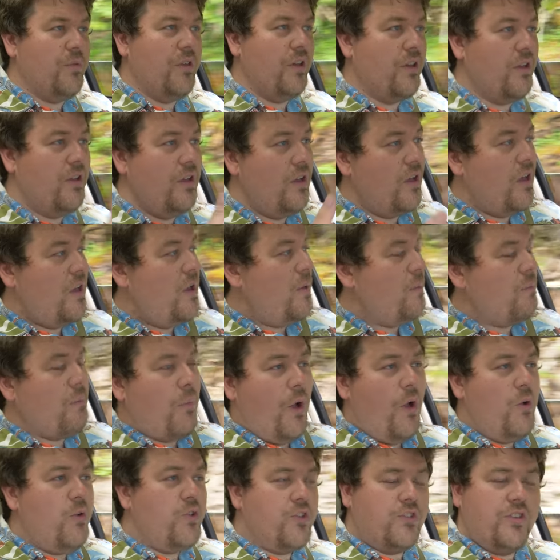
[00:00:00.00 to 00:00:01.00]
that
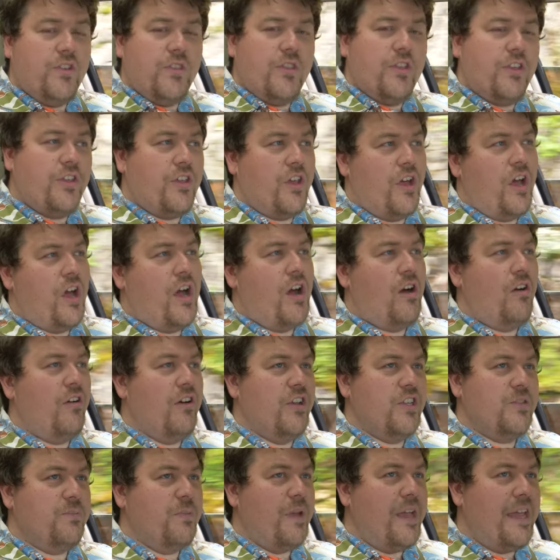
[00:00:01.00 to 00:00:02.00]
most of the car
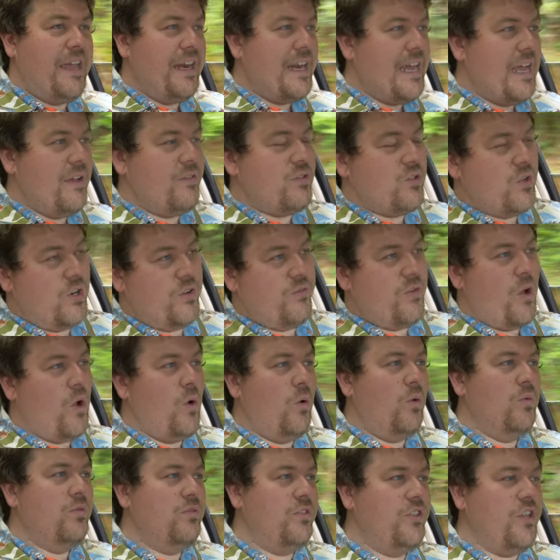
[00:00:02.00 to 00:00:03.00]
is made out of sort of
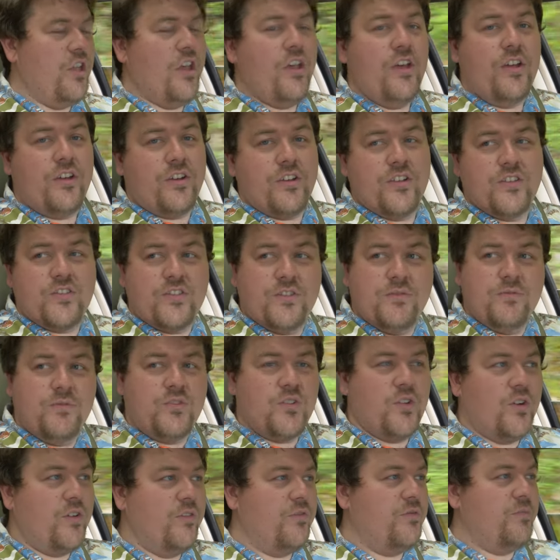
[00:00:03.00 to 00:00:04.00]
old girders and
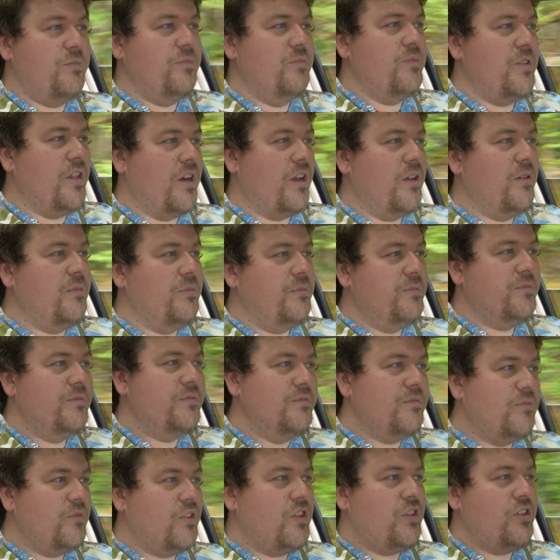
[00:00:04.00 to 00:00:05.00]
sort of, you know,
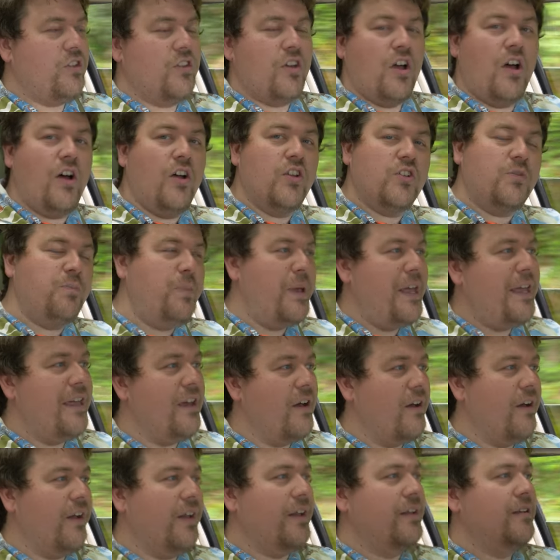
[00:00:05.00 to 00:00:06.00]
cast pig
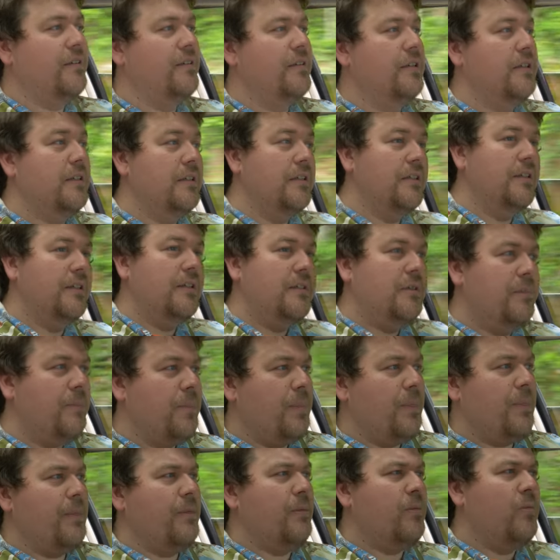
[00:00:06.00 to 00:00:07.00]
iron.
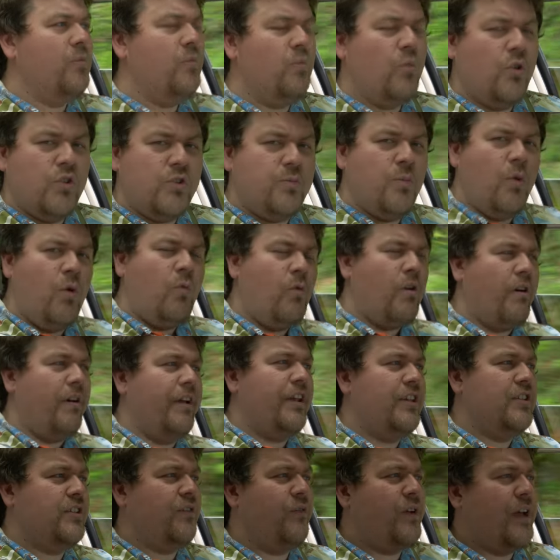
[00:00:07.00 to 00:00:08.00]
what's more
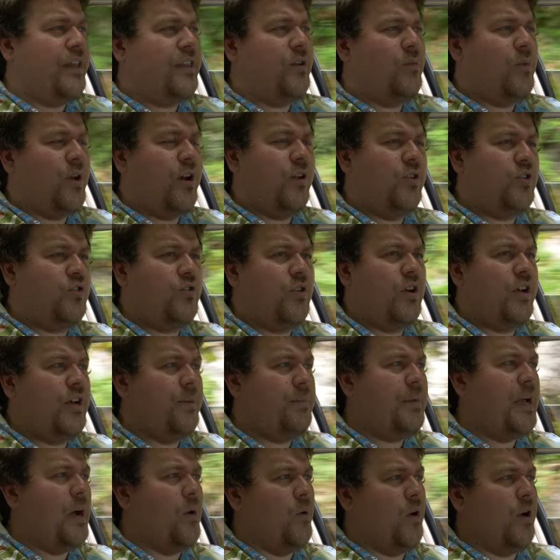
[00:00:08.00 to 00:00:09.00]
worrying is the fact that when I was trying to
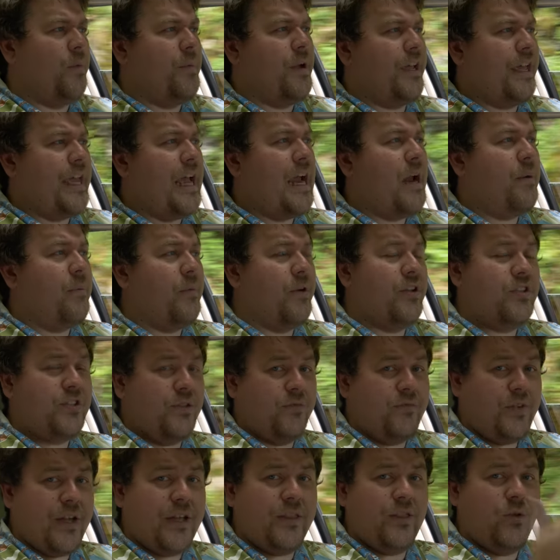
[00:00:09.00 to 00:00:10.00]
mount one of my cameras,
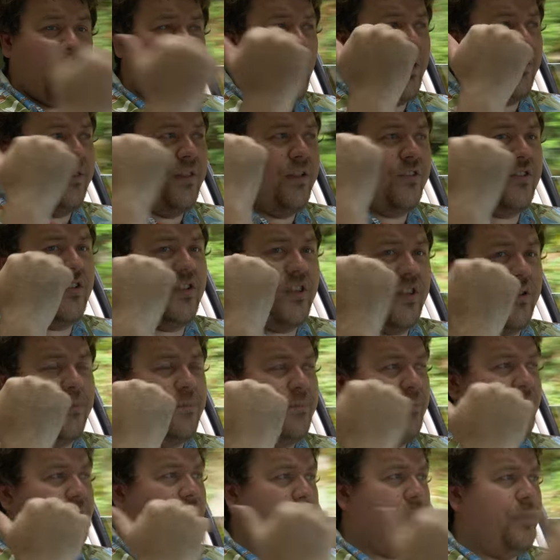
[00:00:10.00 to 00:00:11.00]
in fact, the one that's at the,
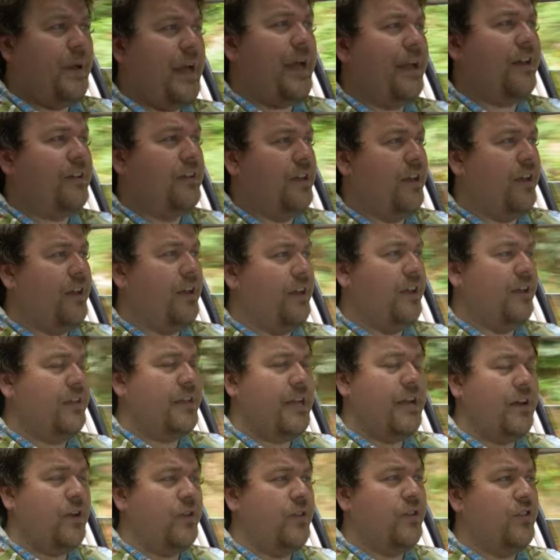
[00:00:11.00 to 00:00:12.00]
the back uh,
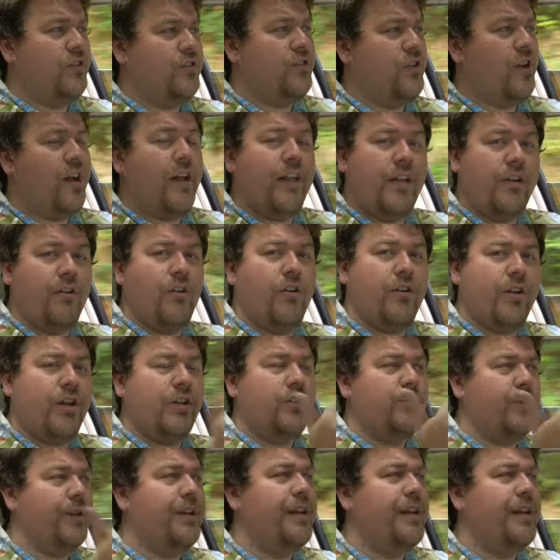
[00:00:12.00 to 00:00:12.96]
down on the side here, I'll cut to it